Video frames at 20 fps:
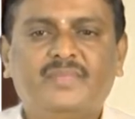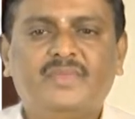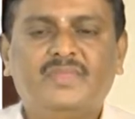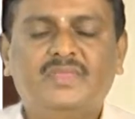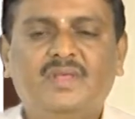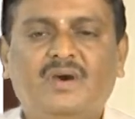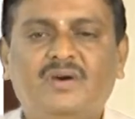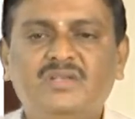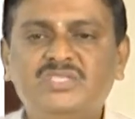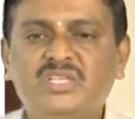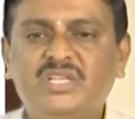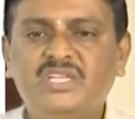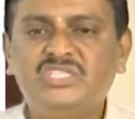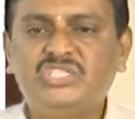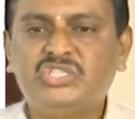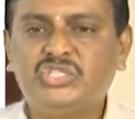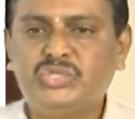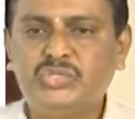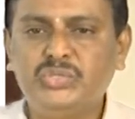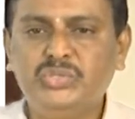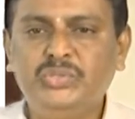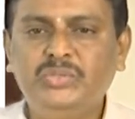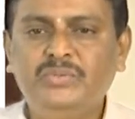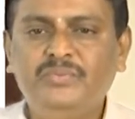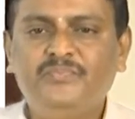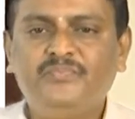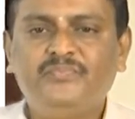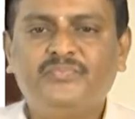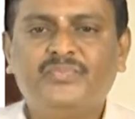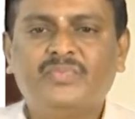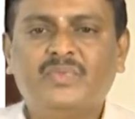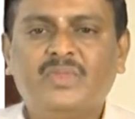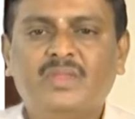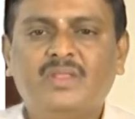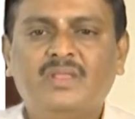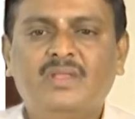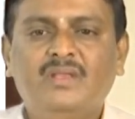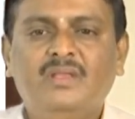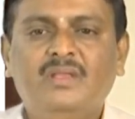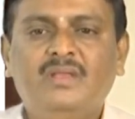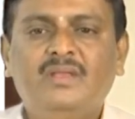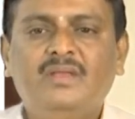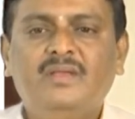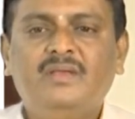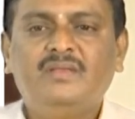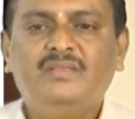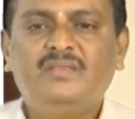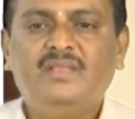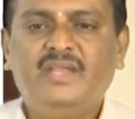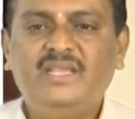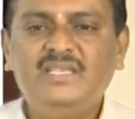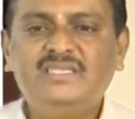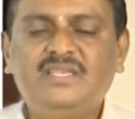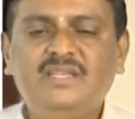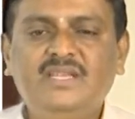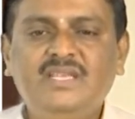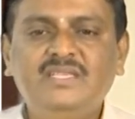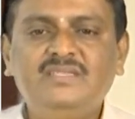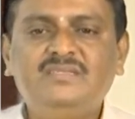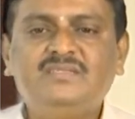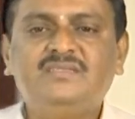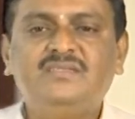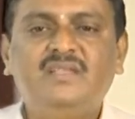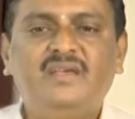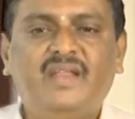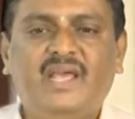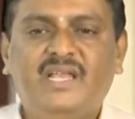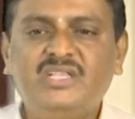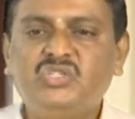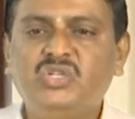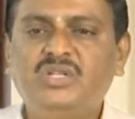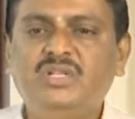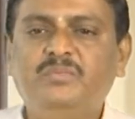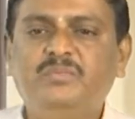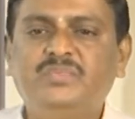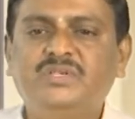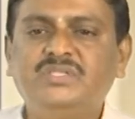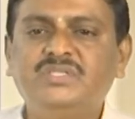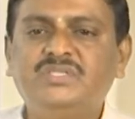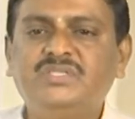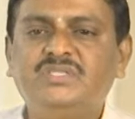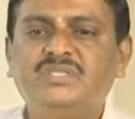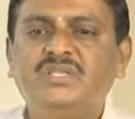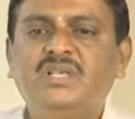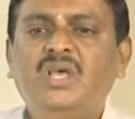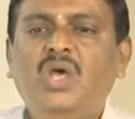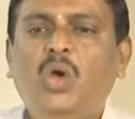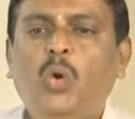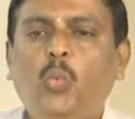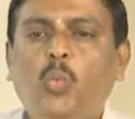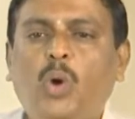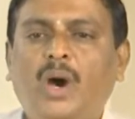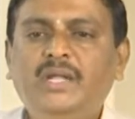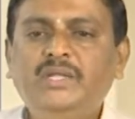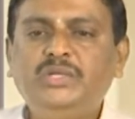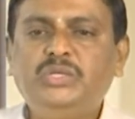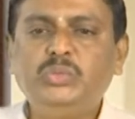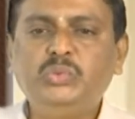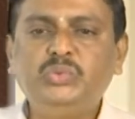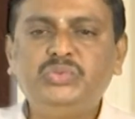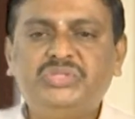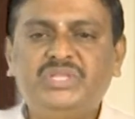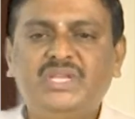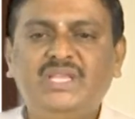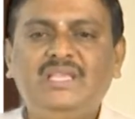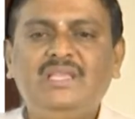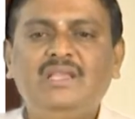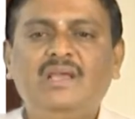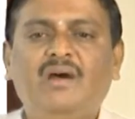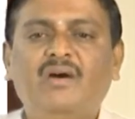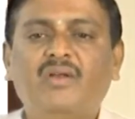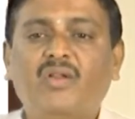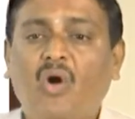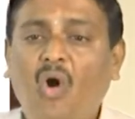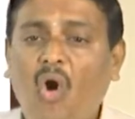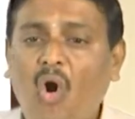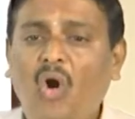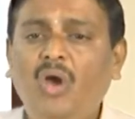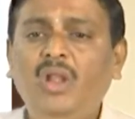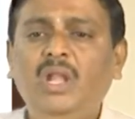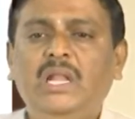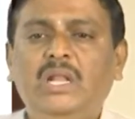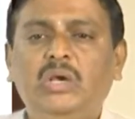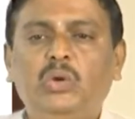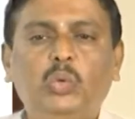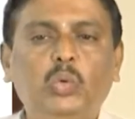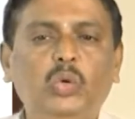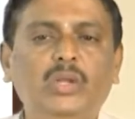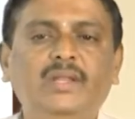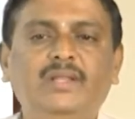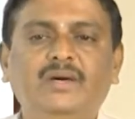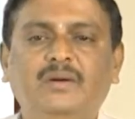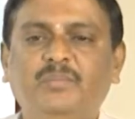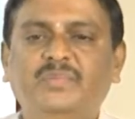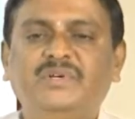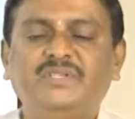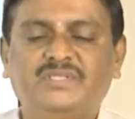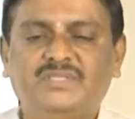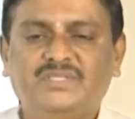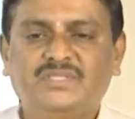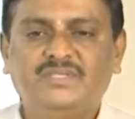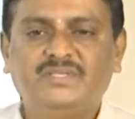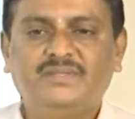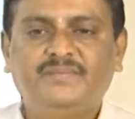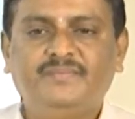The answer is true. The reason is the natural numbers 1, 2, 3 are all whole numbers.